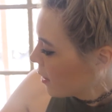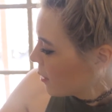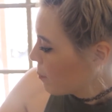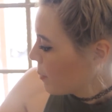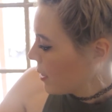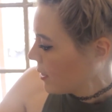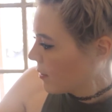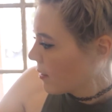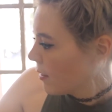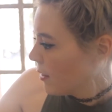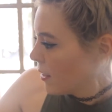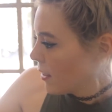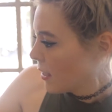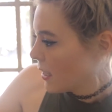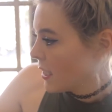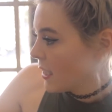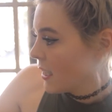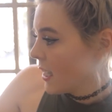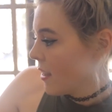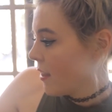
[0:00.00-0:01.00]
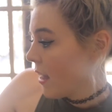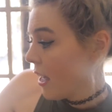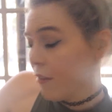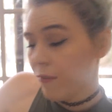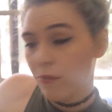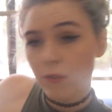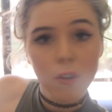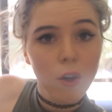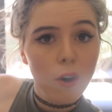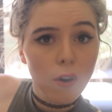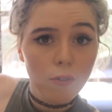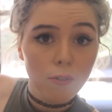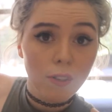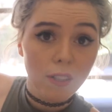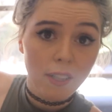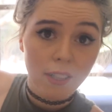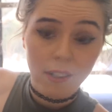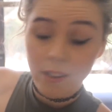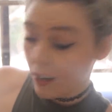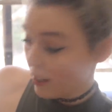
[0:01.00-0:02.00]
Basically you can see they flow
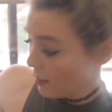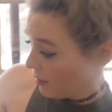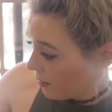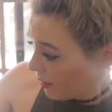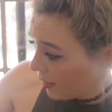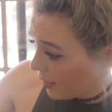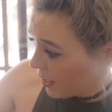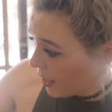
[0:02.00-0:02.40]
really nicely.